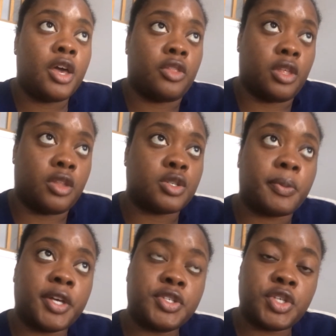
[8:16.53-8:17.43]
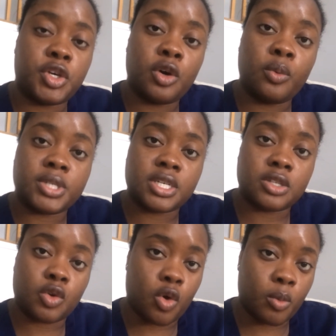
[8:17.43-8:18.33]
And then there's +2, which
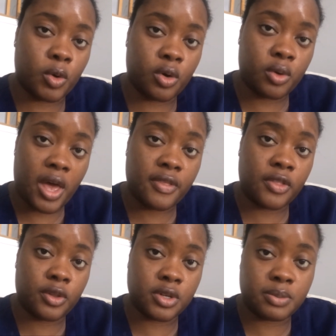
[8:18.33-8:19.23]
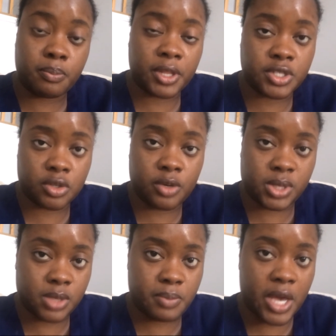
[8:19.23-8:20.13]
is a normal, and then there's +3,
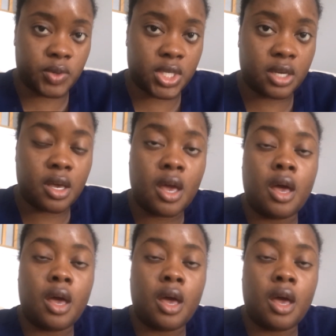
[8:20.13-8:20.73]
which is bounding.